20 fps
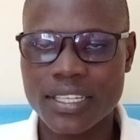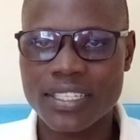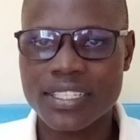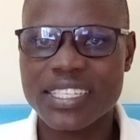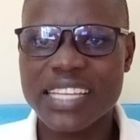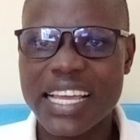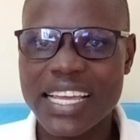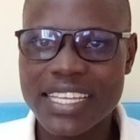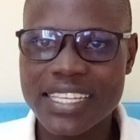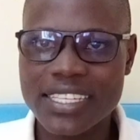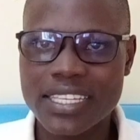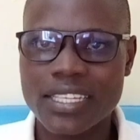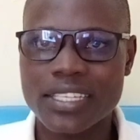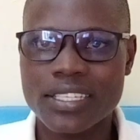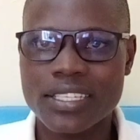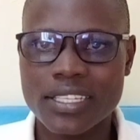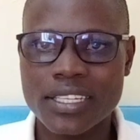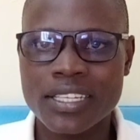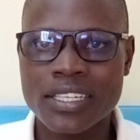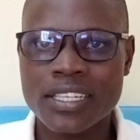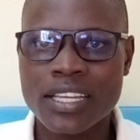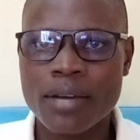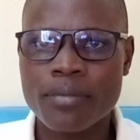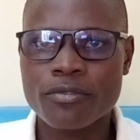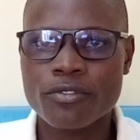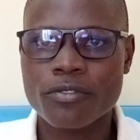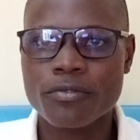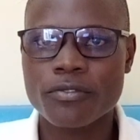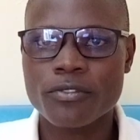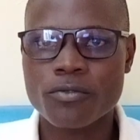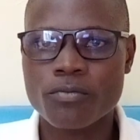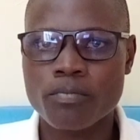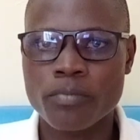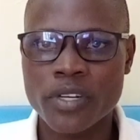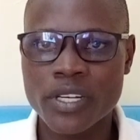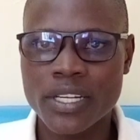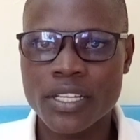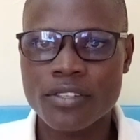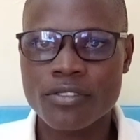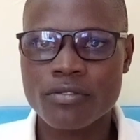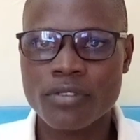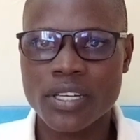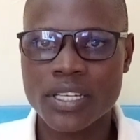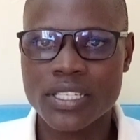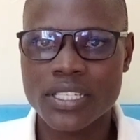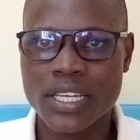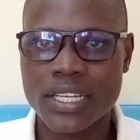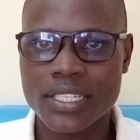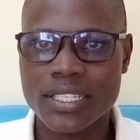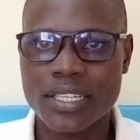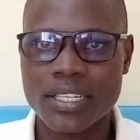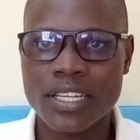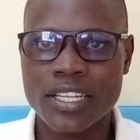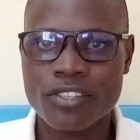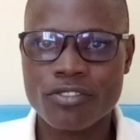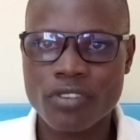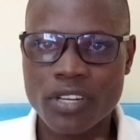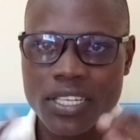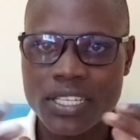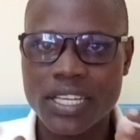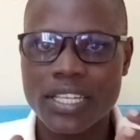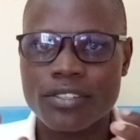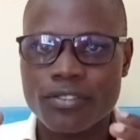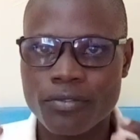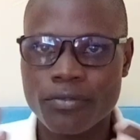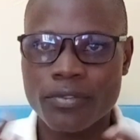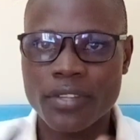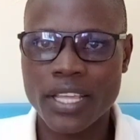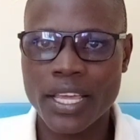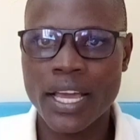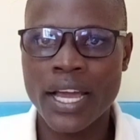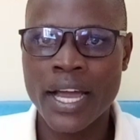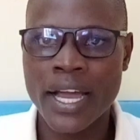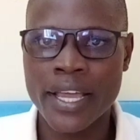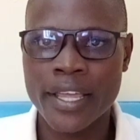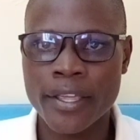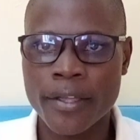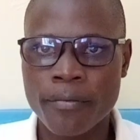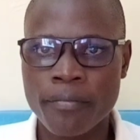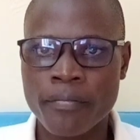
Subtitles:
sizes in terms of body structures, the structures of the eye.